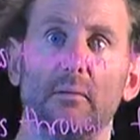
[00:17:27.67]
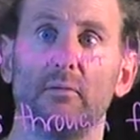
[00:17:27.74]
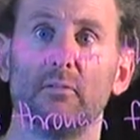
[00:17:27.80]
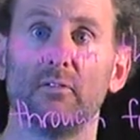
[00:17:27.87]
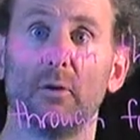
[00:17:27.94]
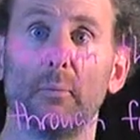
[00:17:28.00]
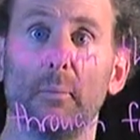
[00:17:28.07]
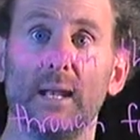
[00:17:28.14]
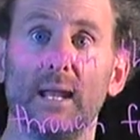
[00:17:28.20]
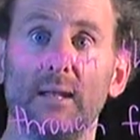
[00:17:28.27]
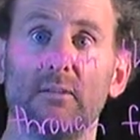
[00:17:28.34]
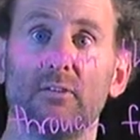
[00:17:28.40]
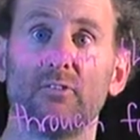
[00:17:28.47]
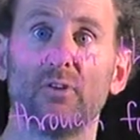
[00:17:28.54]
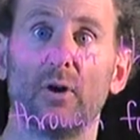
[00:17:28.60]
So we need
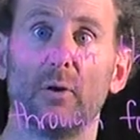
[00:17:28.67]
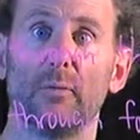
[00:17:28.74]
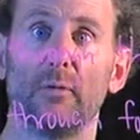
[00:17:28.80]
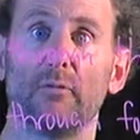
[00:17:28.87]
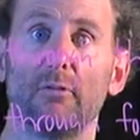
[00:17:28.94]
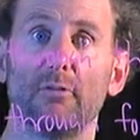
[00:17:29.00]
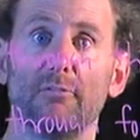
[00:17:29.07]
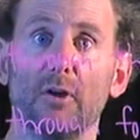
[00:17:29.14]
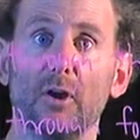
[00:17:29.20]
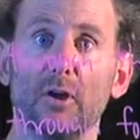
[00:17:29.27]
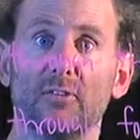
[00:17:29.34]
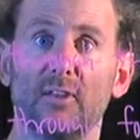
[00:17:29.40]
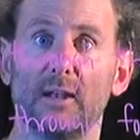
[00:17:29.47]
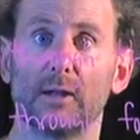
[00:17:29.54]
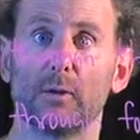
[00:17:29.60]
to show the
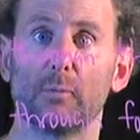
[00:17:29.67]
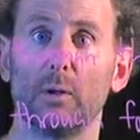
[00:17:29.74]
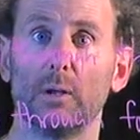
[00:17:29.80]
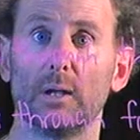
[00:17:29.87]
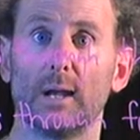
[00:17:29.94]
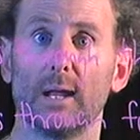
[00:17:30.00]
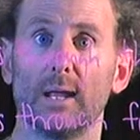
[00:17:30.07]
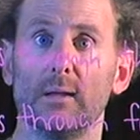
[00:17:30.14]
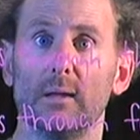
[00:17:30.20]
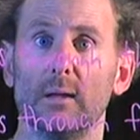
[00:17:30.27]
reverse inequality,